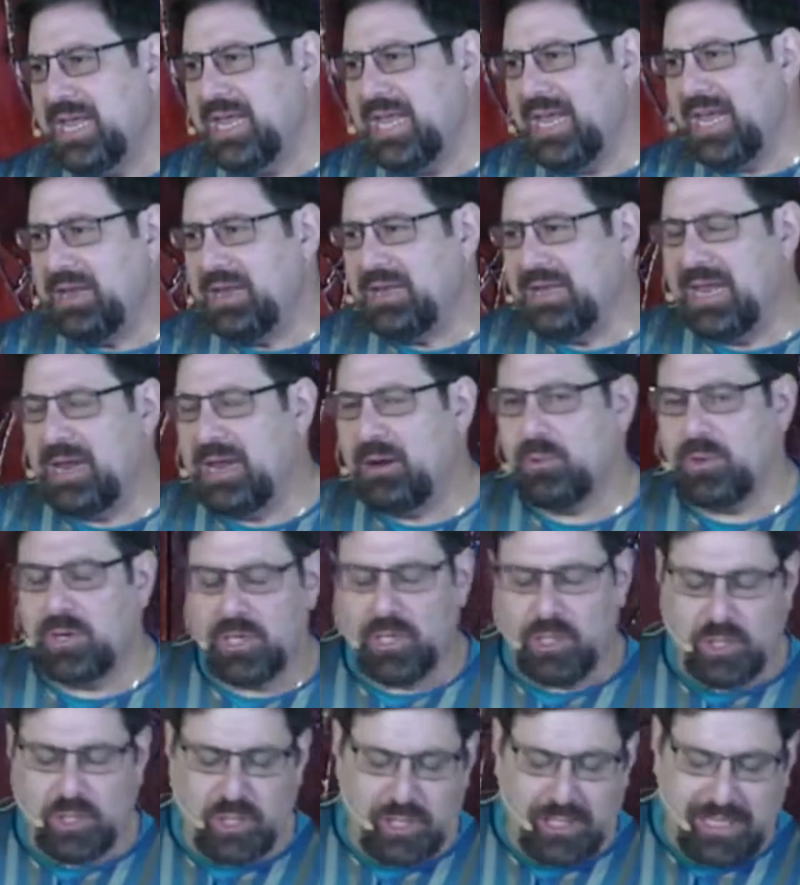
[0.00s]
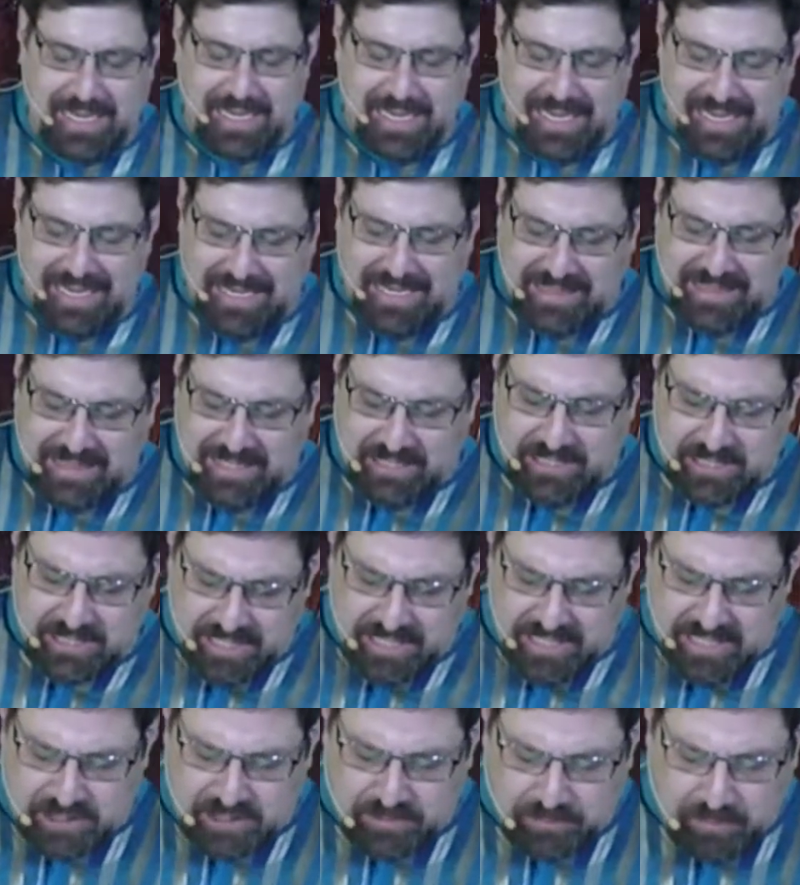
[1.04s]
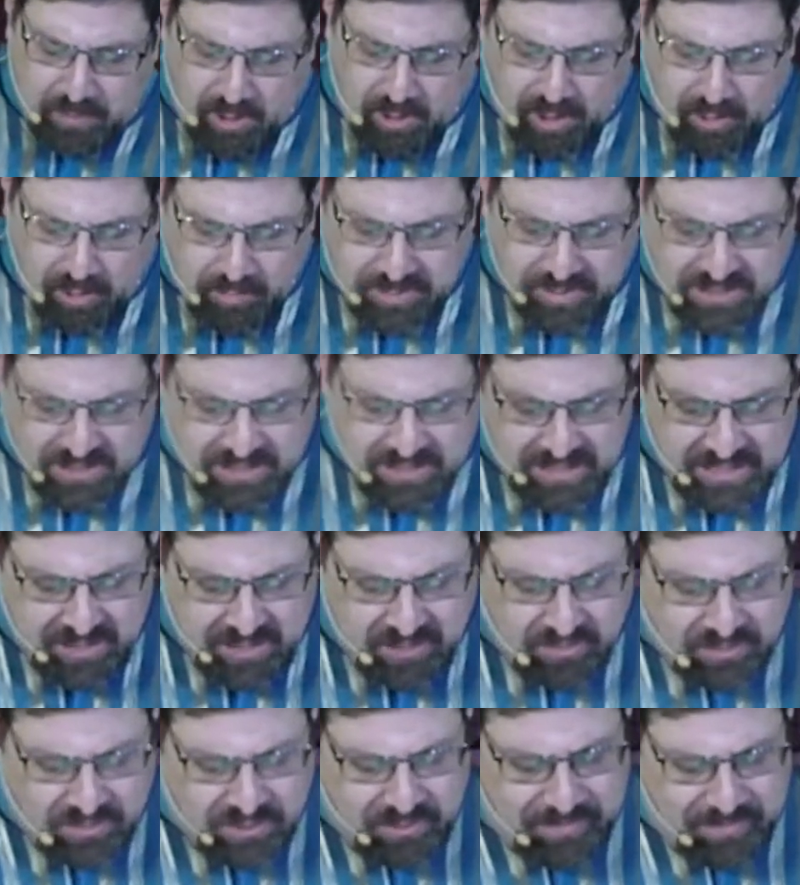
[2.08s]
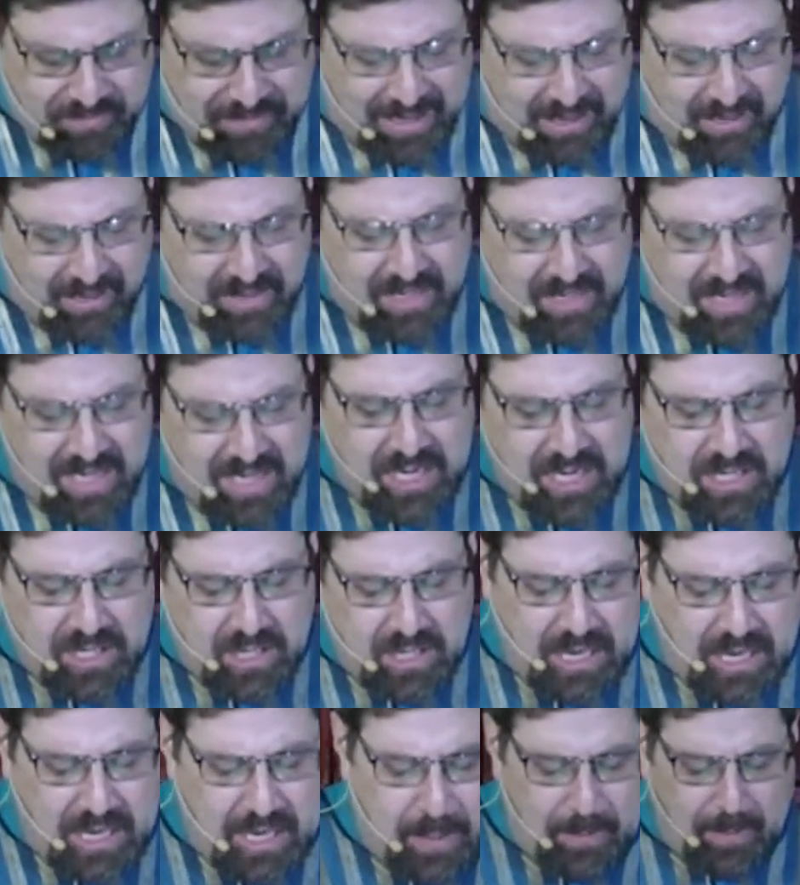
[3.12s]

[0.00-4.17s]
And now we're going to look at this next part, which deals about uh,